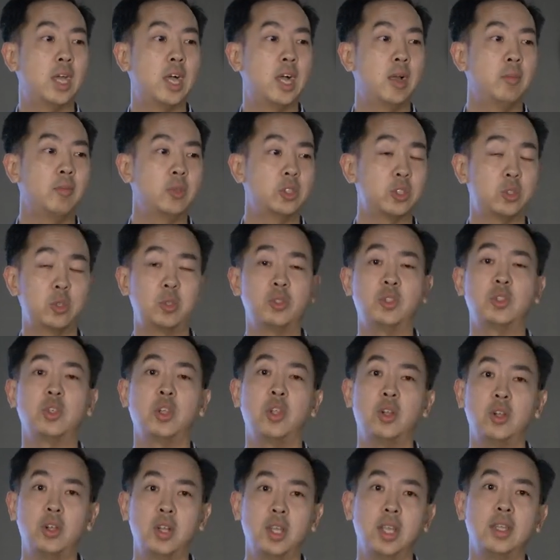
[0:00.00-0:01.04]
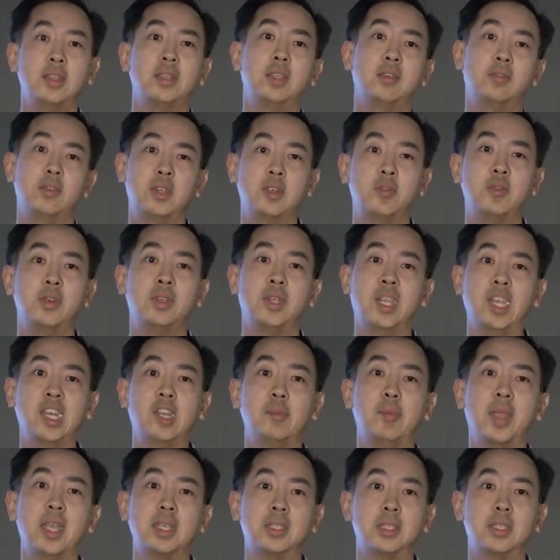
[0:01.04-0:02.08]
your Social Security and different
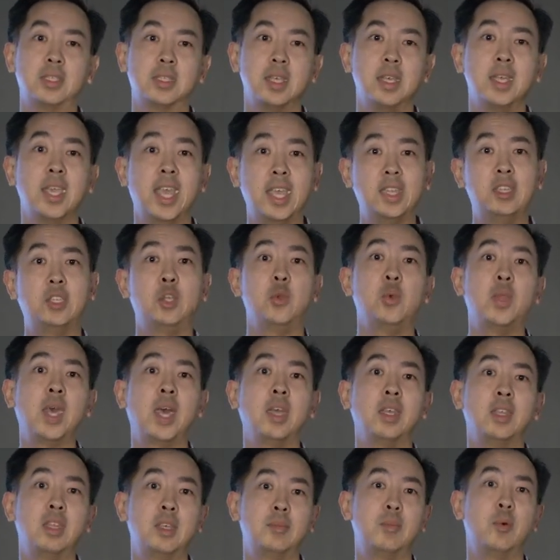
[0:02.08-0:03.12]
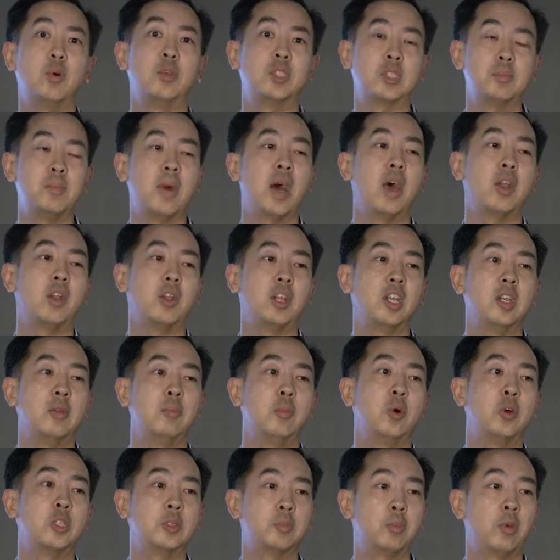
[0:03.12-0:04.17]
databases, and do that in the most modern and
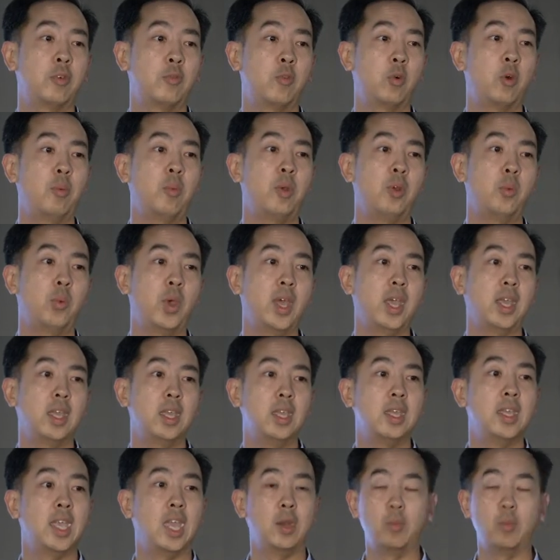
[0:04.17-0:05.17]
most performant way.